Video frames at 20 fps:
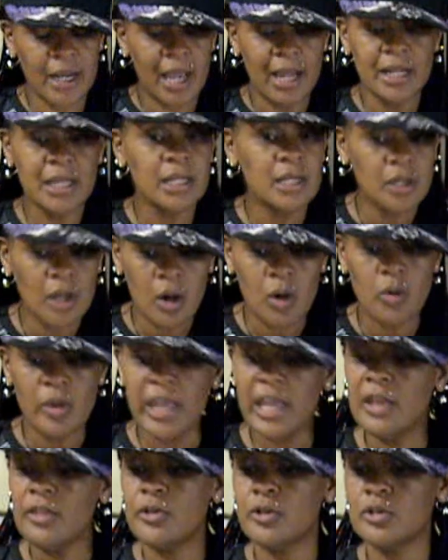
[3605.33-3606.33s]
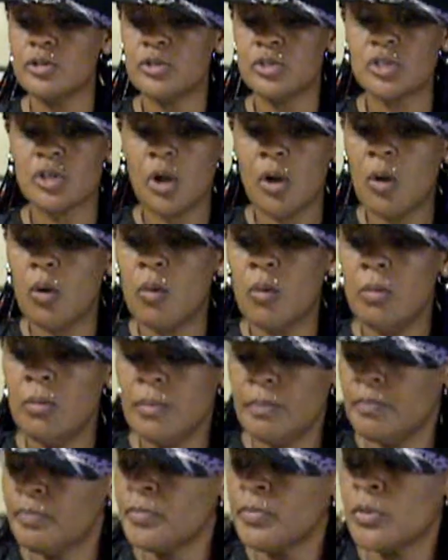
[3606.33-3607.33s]
And I didn't know either. So
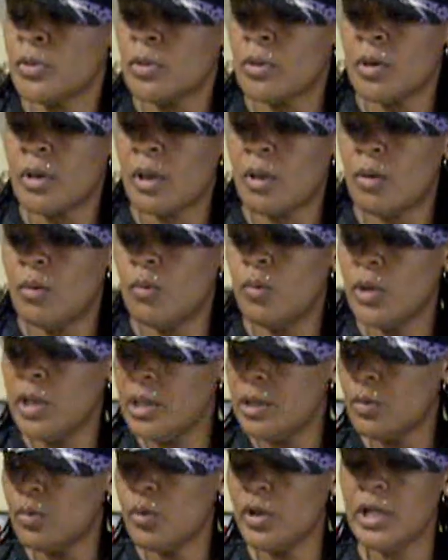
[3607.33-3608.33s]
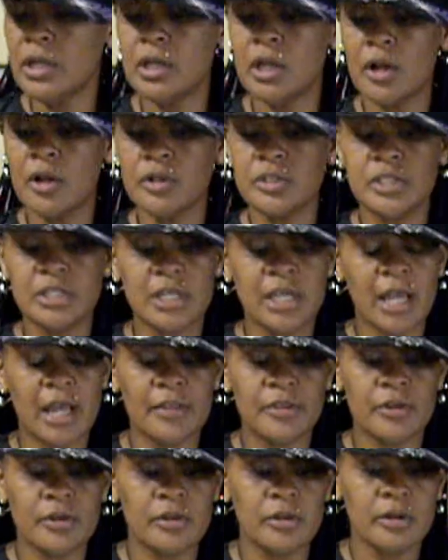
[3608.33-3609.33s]
we learned
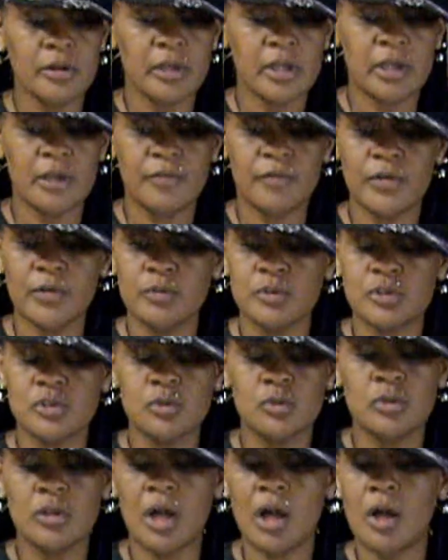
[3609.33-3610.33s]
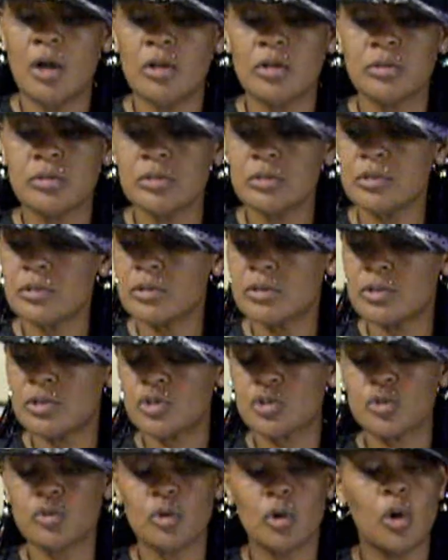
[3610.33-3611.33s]
together. If it was too long,
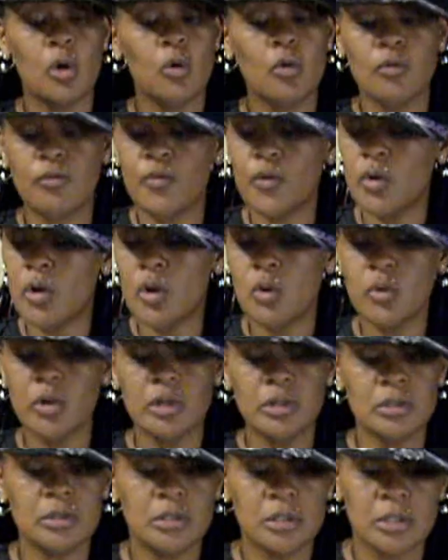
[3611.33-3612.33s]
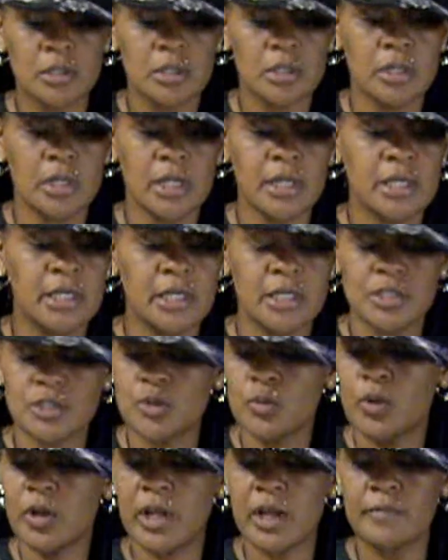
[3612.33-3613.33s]
scroll forward and get
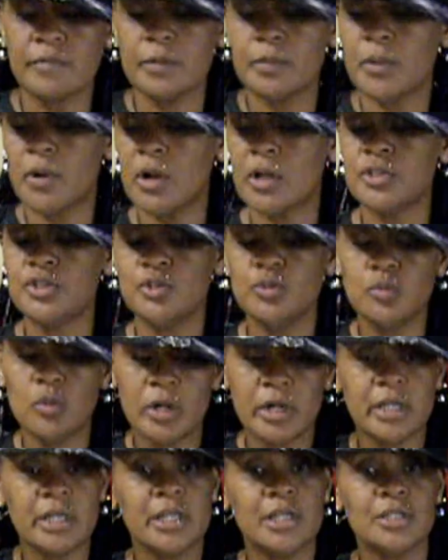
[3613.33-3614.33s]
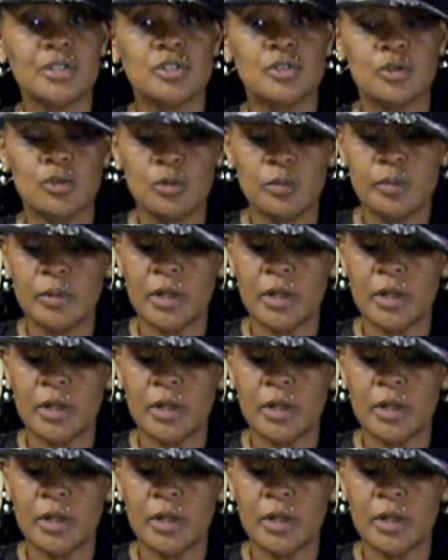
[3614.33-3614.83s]
to whatever part you want to get to.